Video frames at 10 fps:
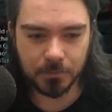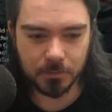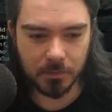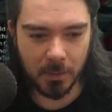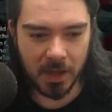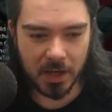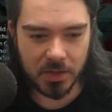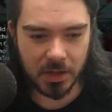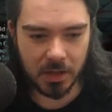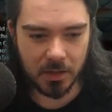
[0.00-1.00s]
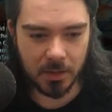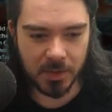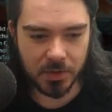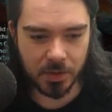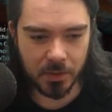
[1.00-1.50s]
Let me
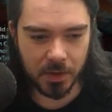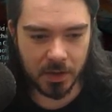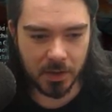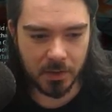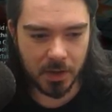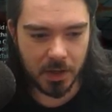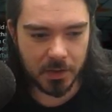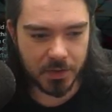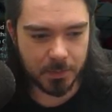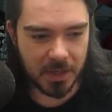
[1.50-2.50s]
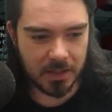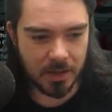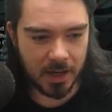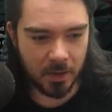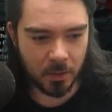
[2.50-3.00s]
turn the speed
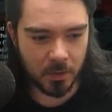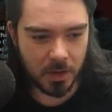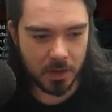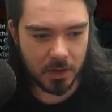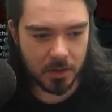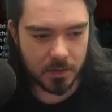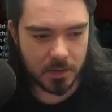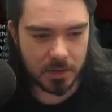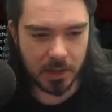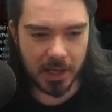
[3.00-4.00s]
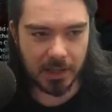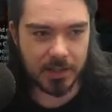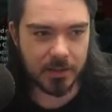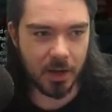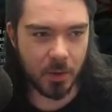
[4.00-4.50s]
down slightly
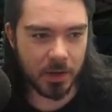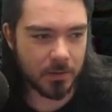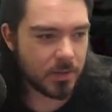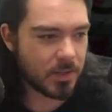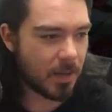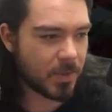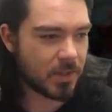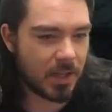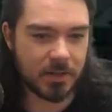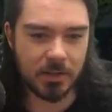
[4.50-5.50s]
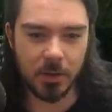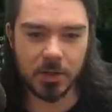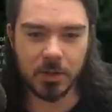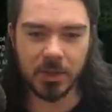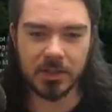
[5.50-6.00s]
slower, 10% slower,
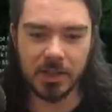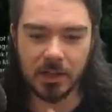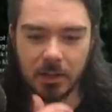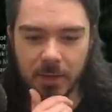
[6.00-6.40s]
so we can see it a little bit